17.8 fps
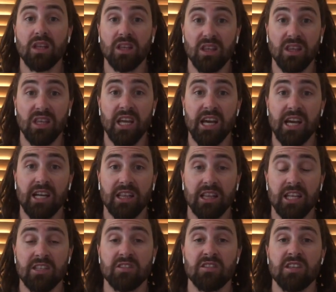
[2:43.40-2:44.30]
Now,
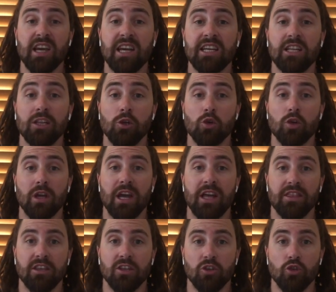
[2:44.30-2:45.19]
let's take a look
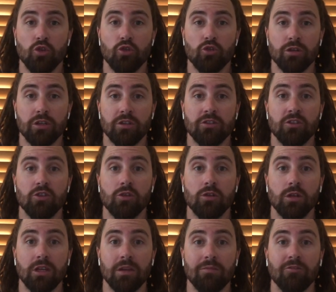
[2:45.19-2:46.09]
at the
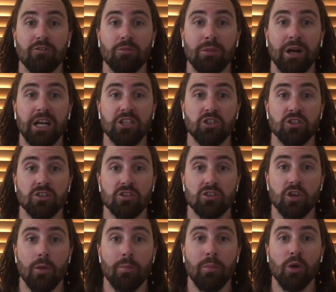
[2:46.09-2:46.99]
nutritional information.
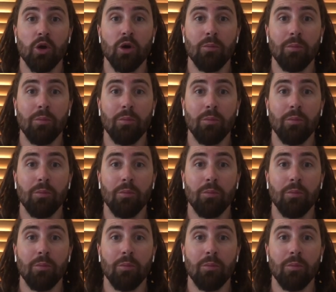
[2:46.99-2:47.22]
So per